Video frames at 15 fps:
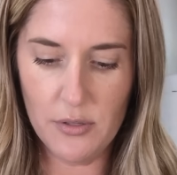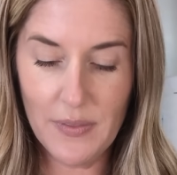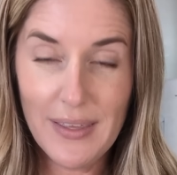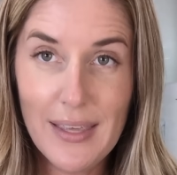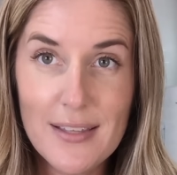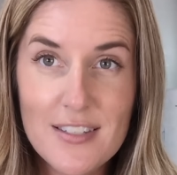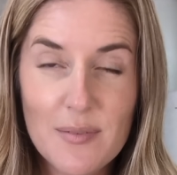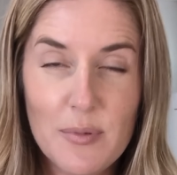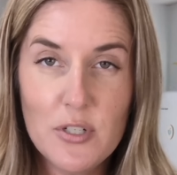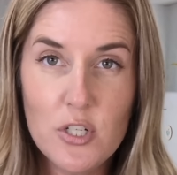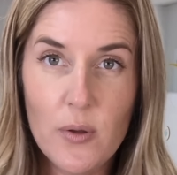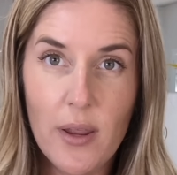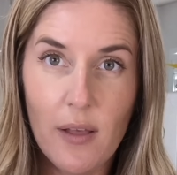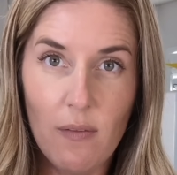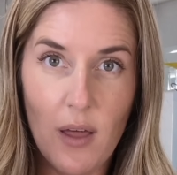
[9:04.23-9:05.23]
The kids have
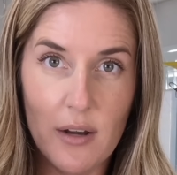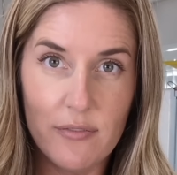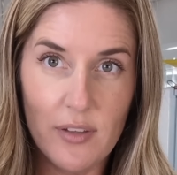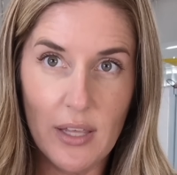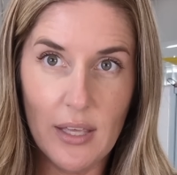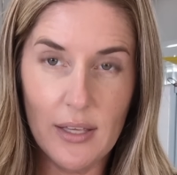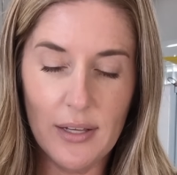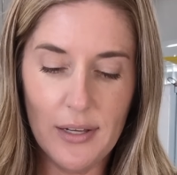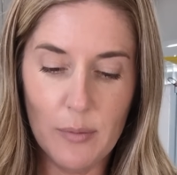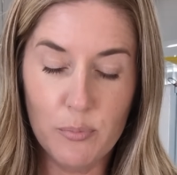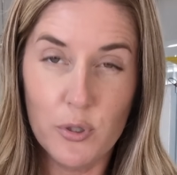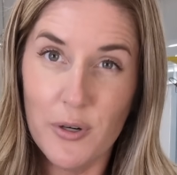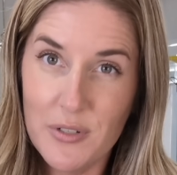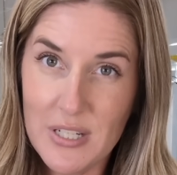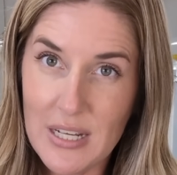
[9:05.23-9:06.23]
doing a lot of like
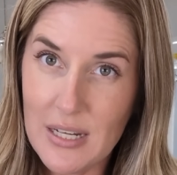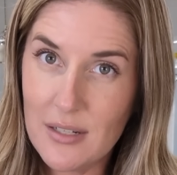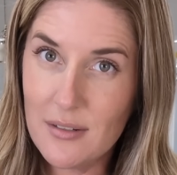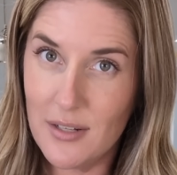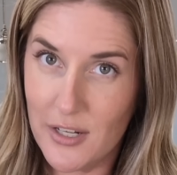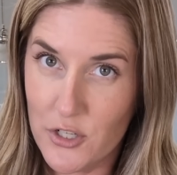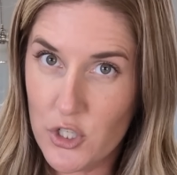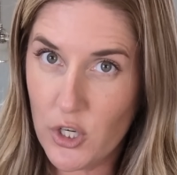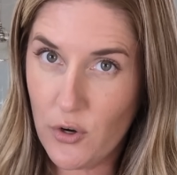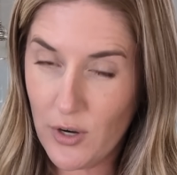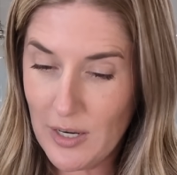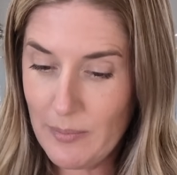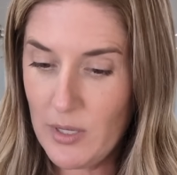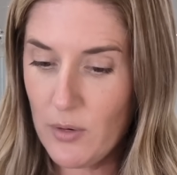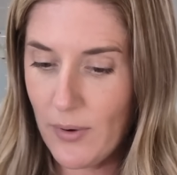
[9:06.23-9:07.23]
protein Ninja
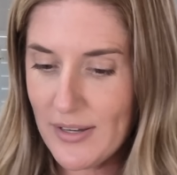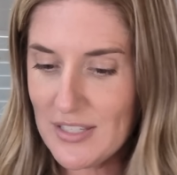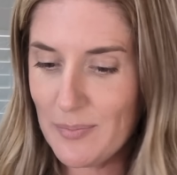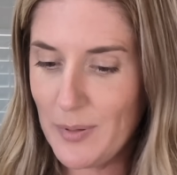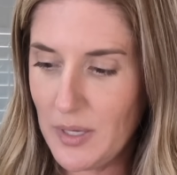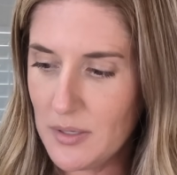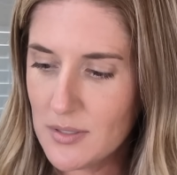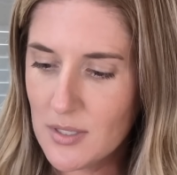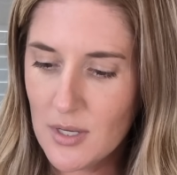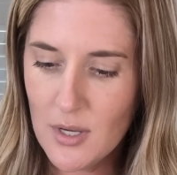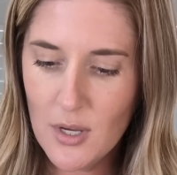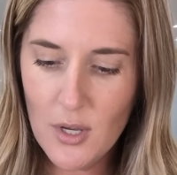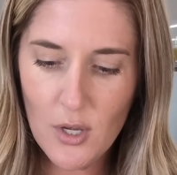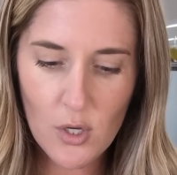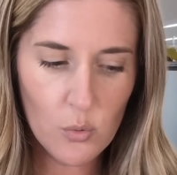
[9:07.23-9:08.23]
cream meat recipes
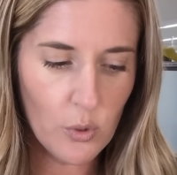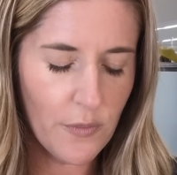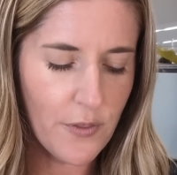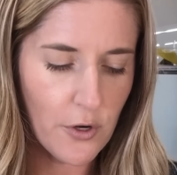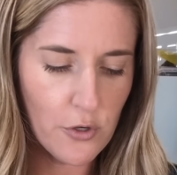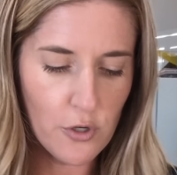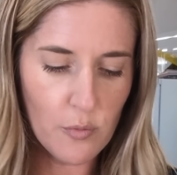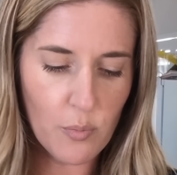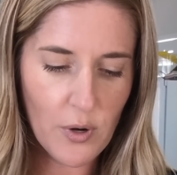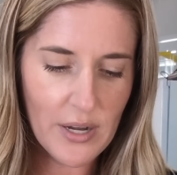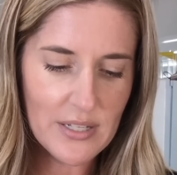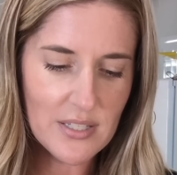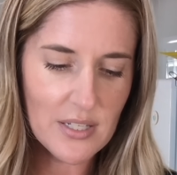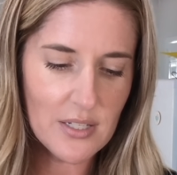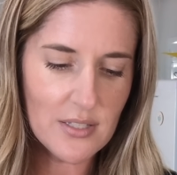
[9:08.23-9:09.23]
with their new
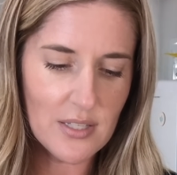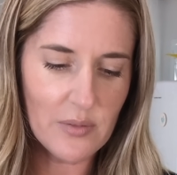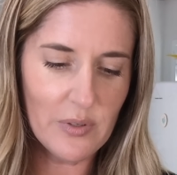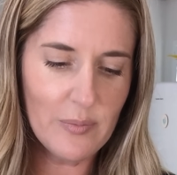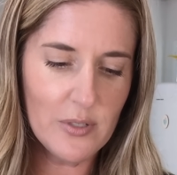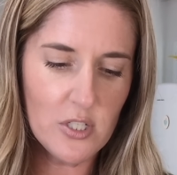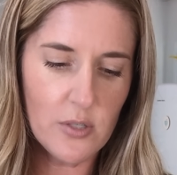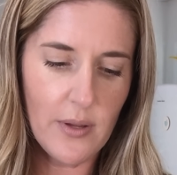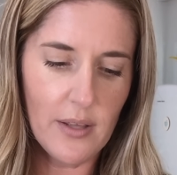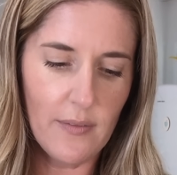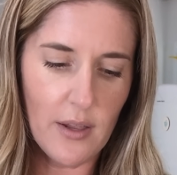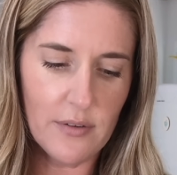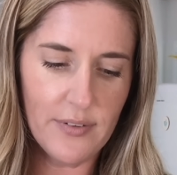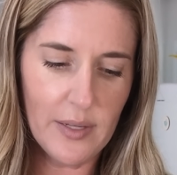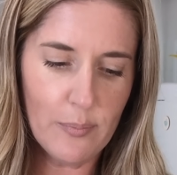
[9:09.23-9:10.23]
braces, and we've been doing a
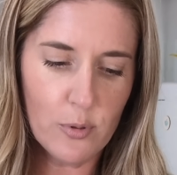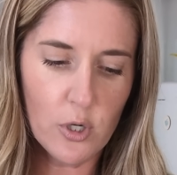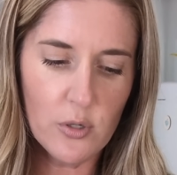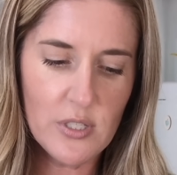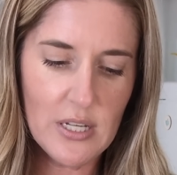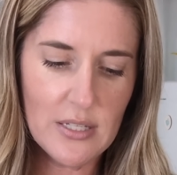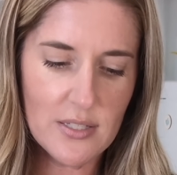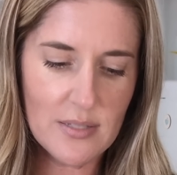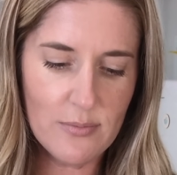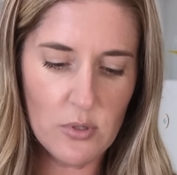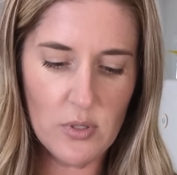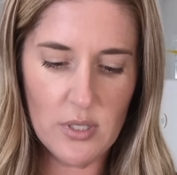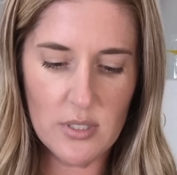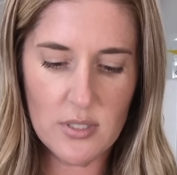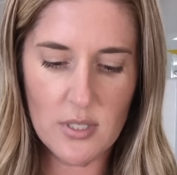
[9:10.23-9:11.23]
lot of like protein
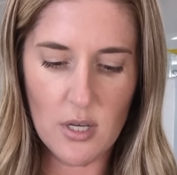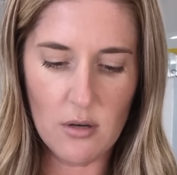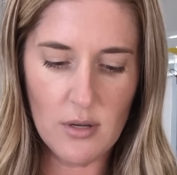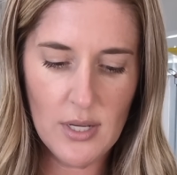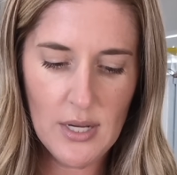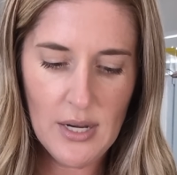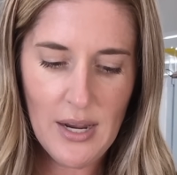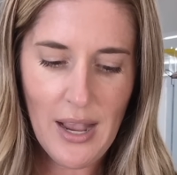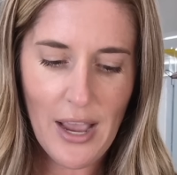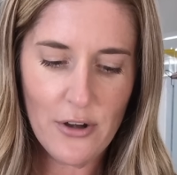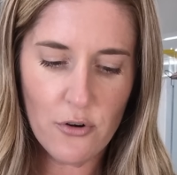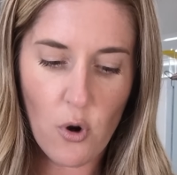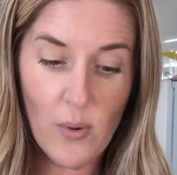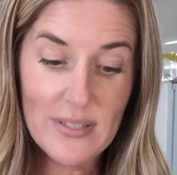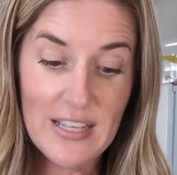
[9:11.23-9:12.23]
smoothies. So I
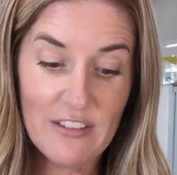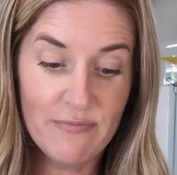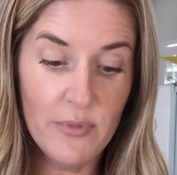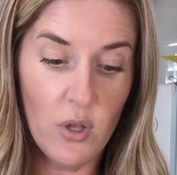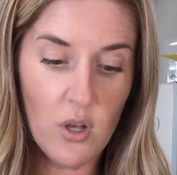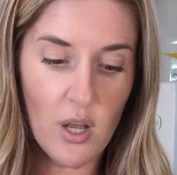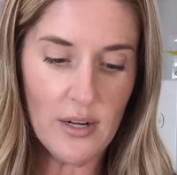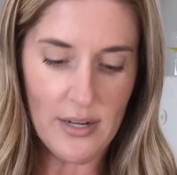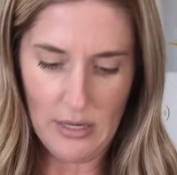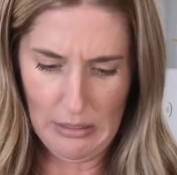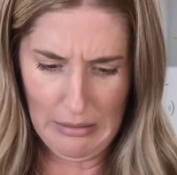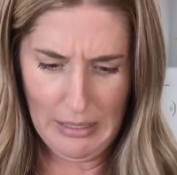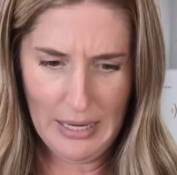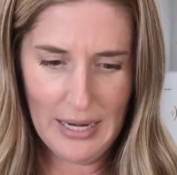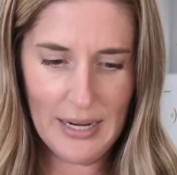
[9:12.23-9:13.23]
don't always have milk on
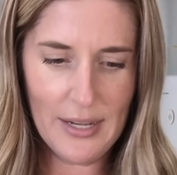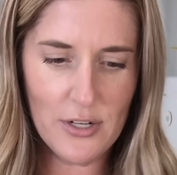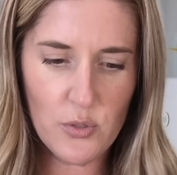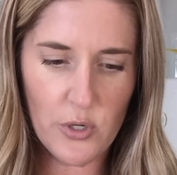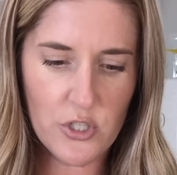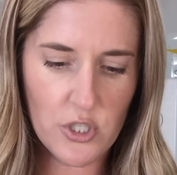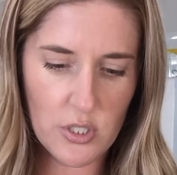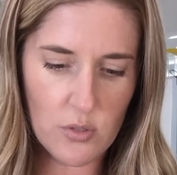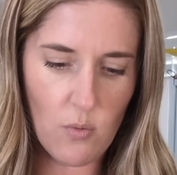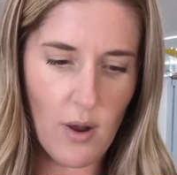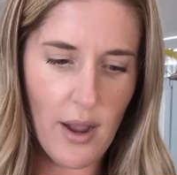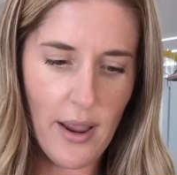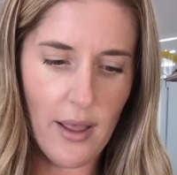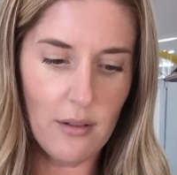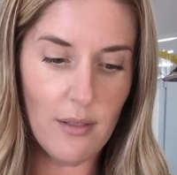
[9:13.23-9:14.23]
hand, which is
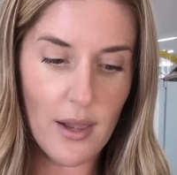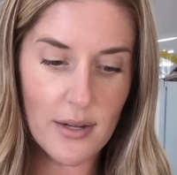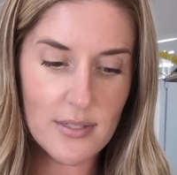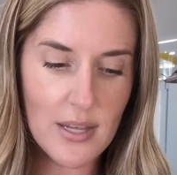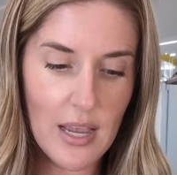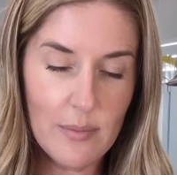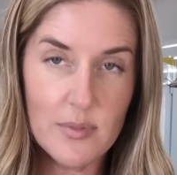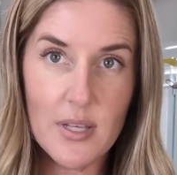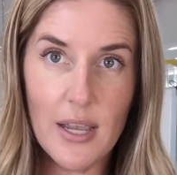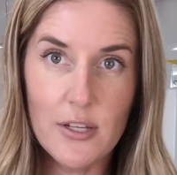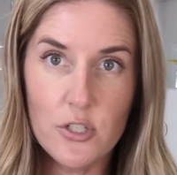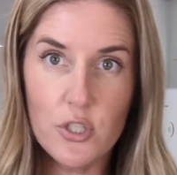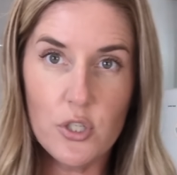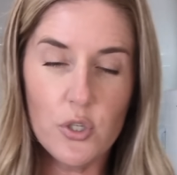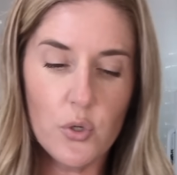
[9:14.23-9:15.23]
why a lot of times I
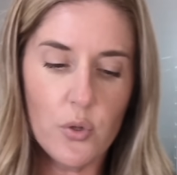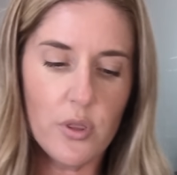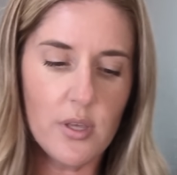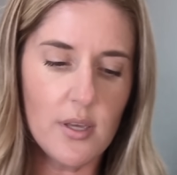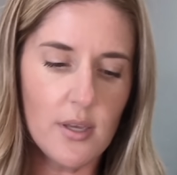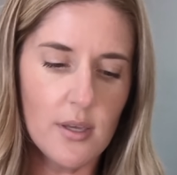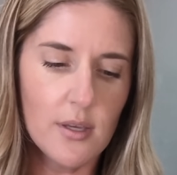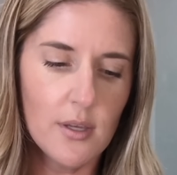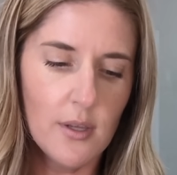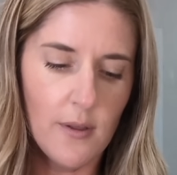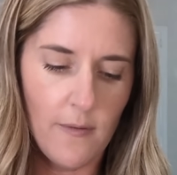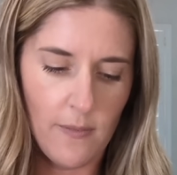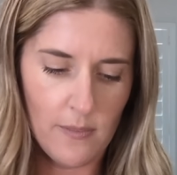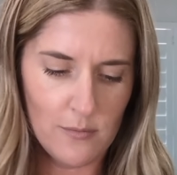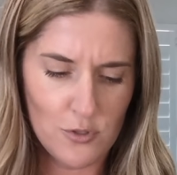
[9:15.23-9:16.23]
do the
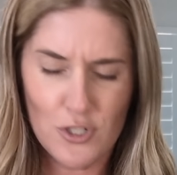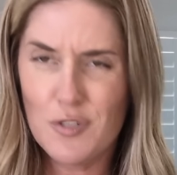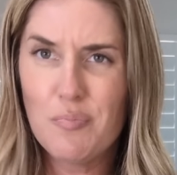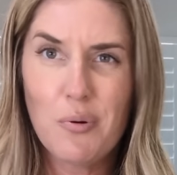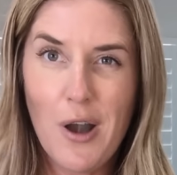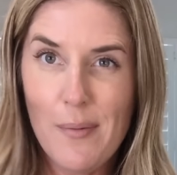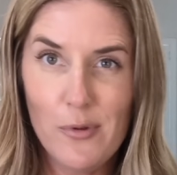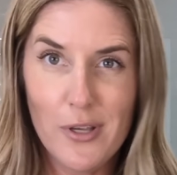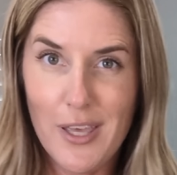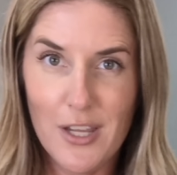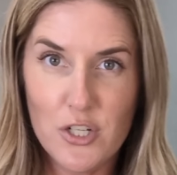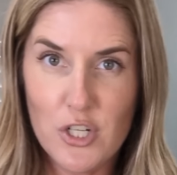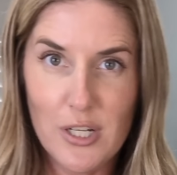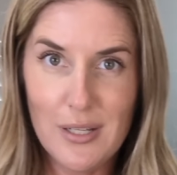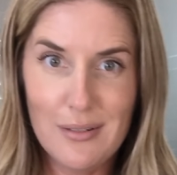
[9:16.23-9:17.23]
just Primal
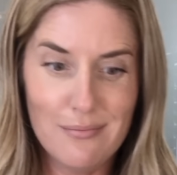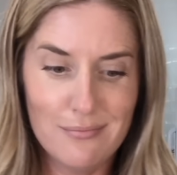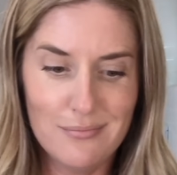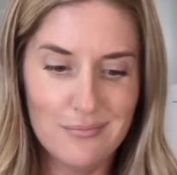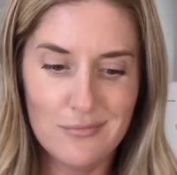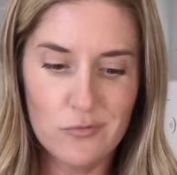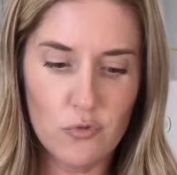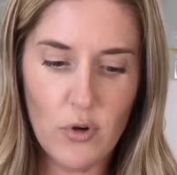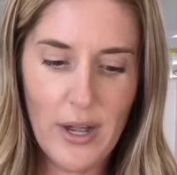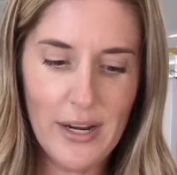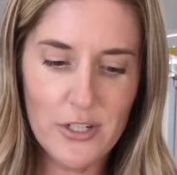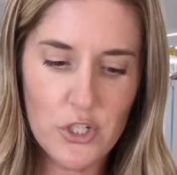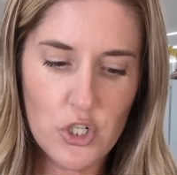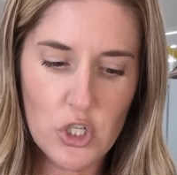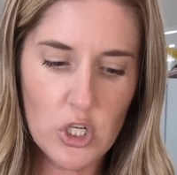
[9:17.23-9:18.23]
Kitchen
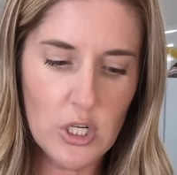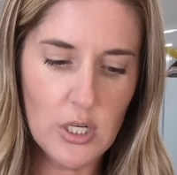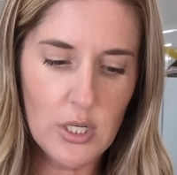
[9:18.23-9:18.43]
ranch